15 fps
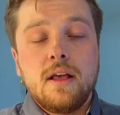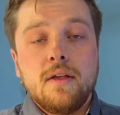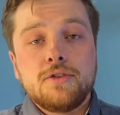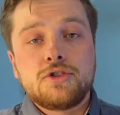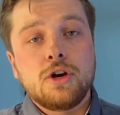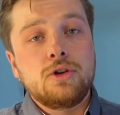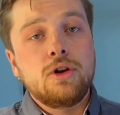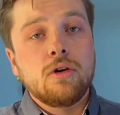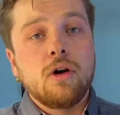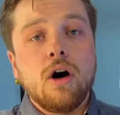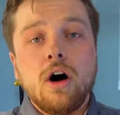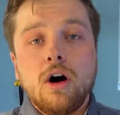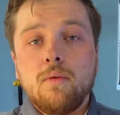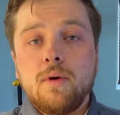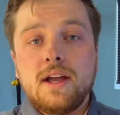So you're
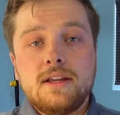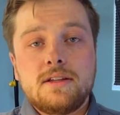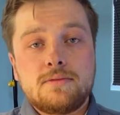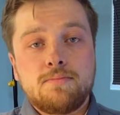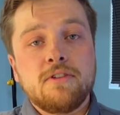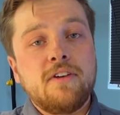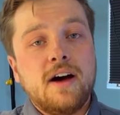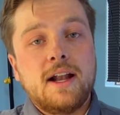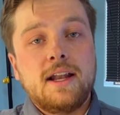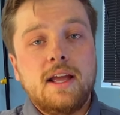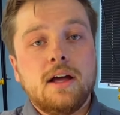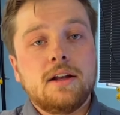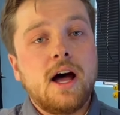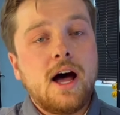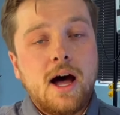always providing
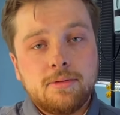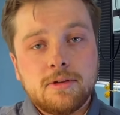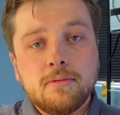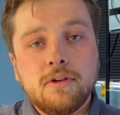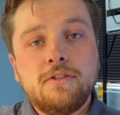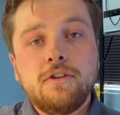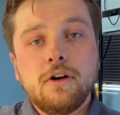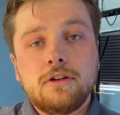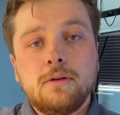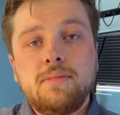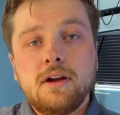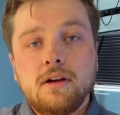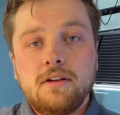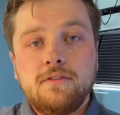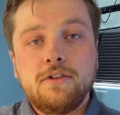an optimal
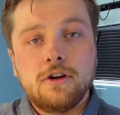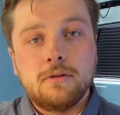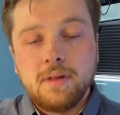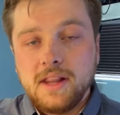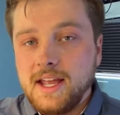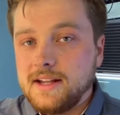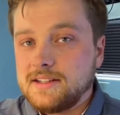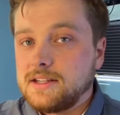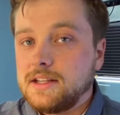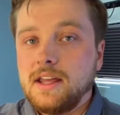photoperiod for your plants,